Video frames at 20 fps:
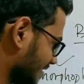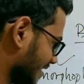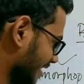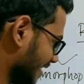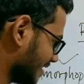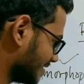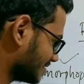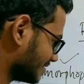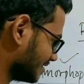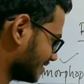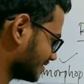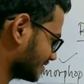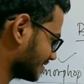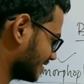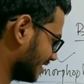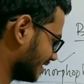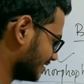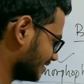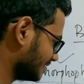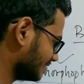eggs
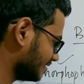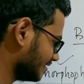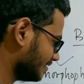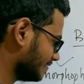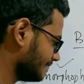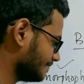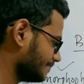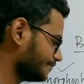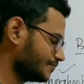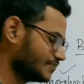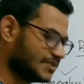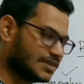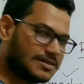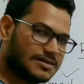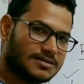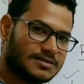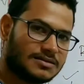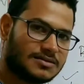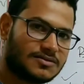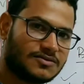inside the
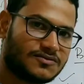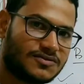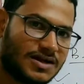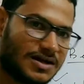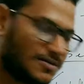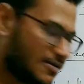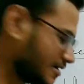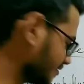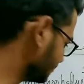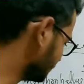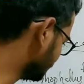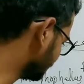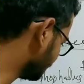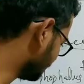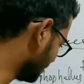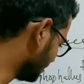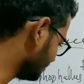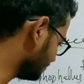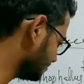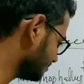flower of the
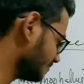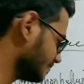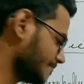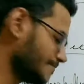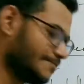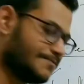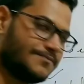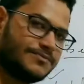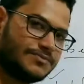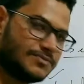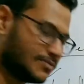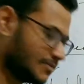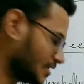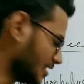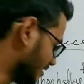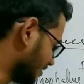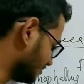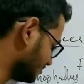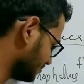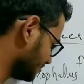plant,
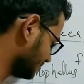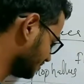and